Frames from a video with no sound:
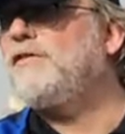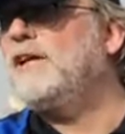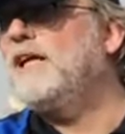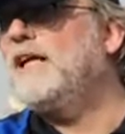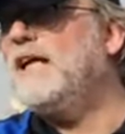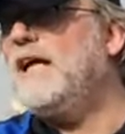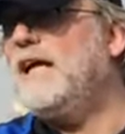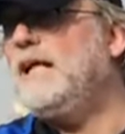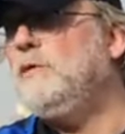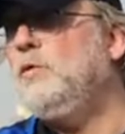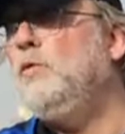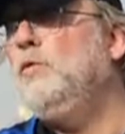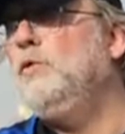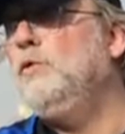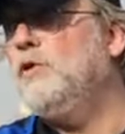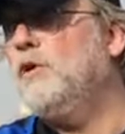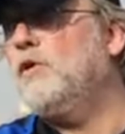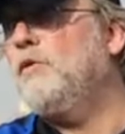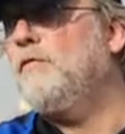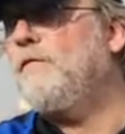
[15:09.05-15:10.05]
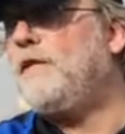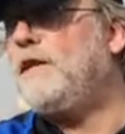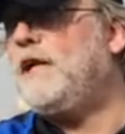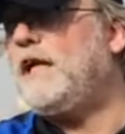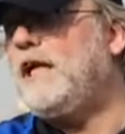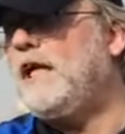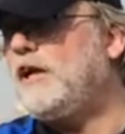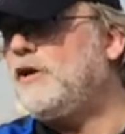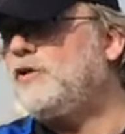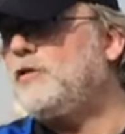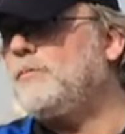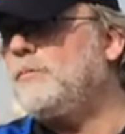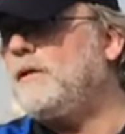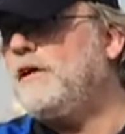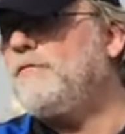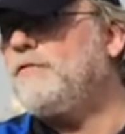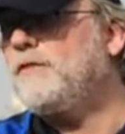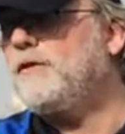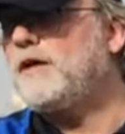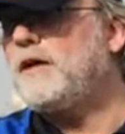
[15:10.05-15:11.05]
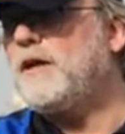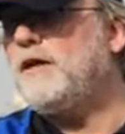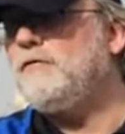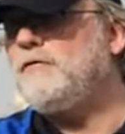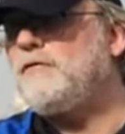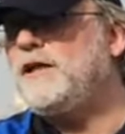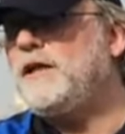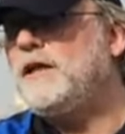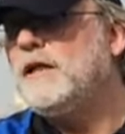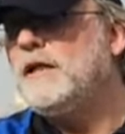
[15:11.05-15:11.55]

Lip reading: and who are very eager to play for the country.